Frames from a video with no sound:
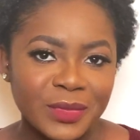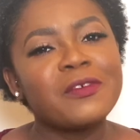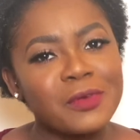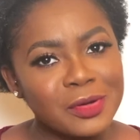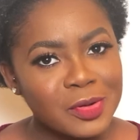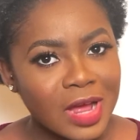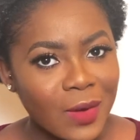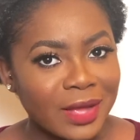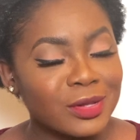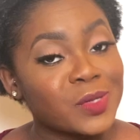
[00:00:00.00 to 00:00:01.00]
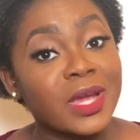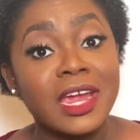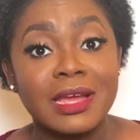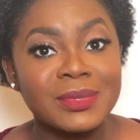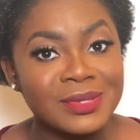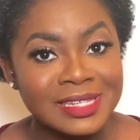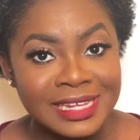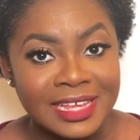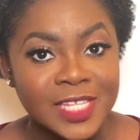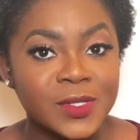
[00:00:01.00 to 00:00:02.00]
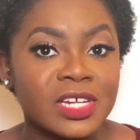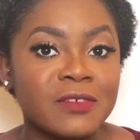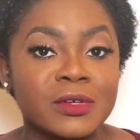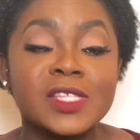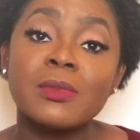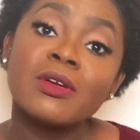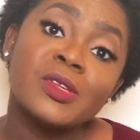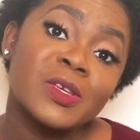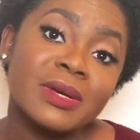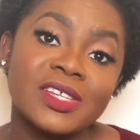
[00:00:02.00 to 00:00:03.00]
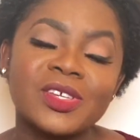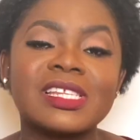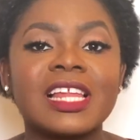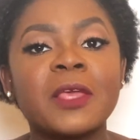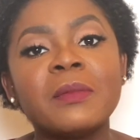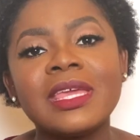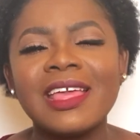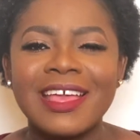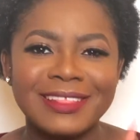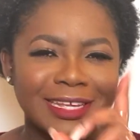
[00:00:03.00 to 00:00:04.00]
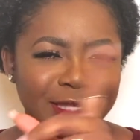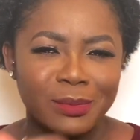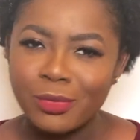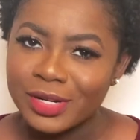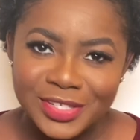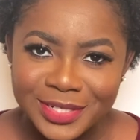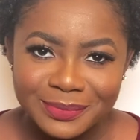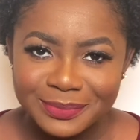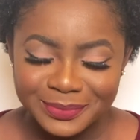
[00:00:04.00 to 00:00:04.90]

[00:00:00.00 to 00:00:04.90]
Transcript: So if you want to know how I got to where I am today, especially for small YouTubers just like me, then keep watching.